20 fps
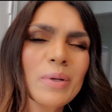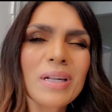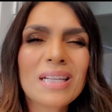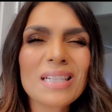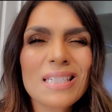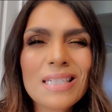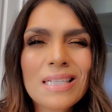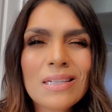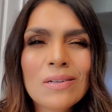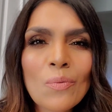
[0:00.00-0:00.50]
but I
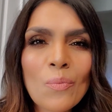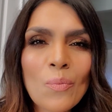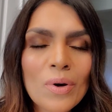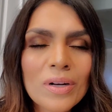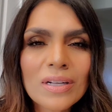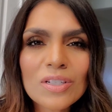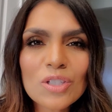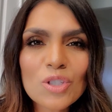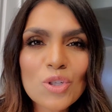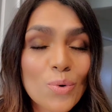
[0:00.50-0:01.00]
didn't
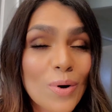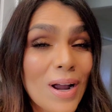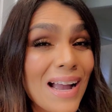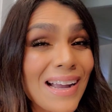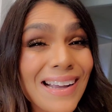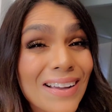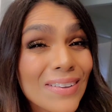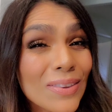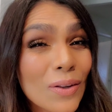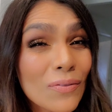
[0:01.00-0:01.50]
want to
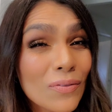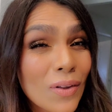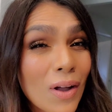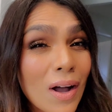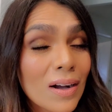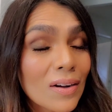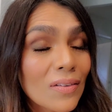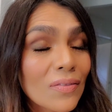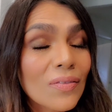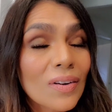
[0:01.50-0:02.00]
drag out the
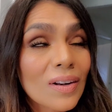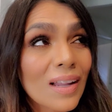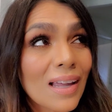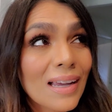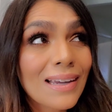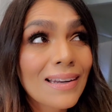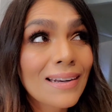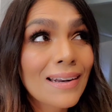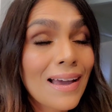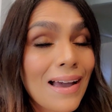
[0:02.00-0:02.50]
vlog for
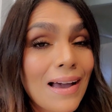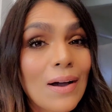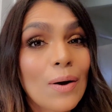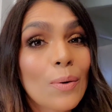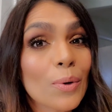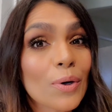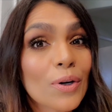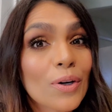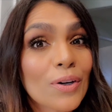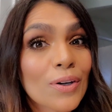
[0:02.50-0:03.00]
like an
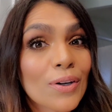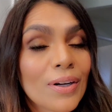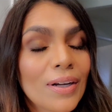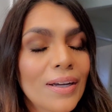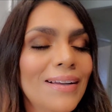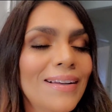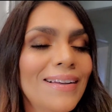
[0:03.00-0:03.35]
hour.